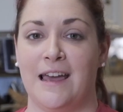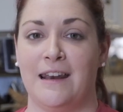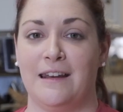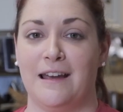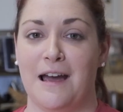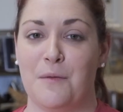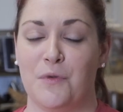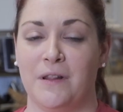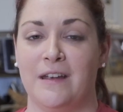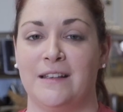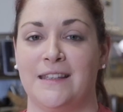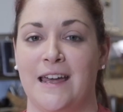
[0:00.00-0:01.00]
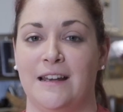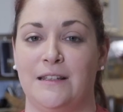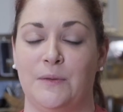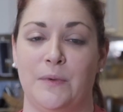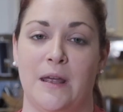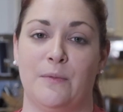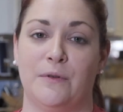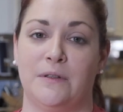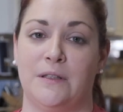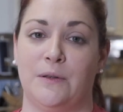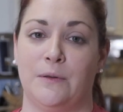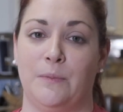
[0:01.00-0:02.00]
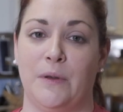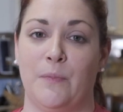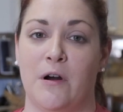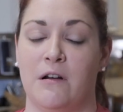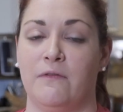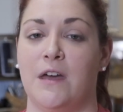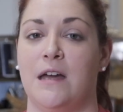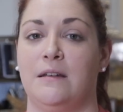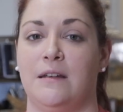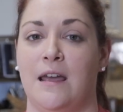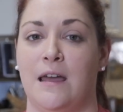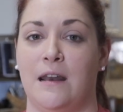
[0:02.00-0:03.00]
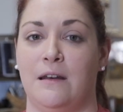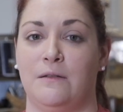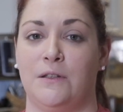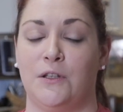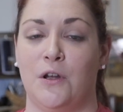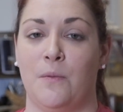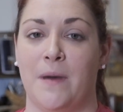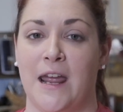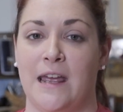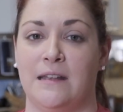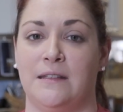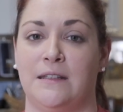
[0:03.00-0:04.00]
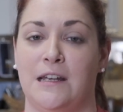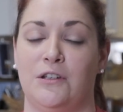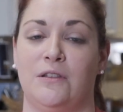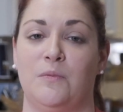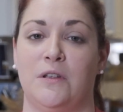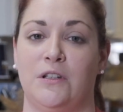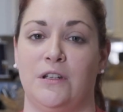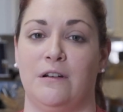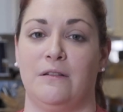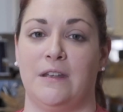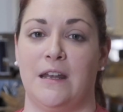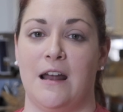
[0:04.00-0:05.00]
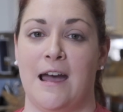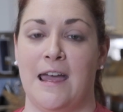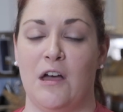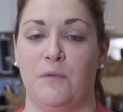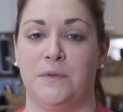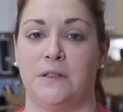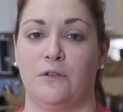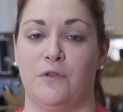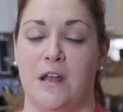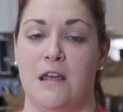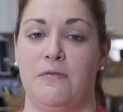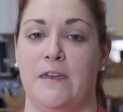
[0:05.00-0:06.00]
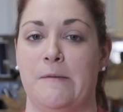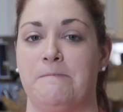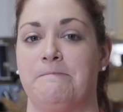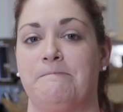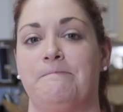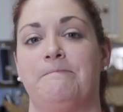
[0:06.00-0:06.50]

and I'm really excited to be able to be part of that and to know my hands touched them this year, that I helped create them.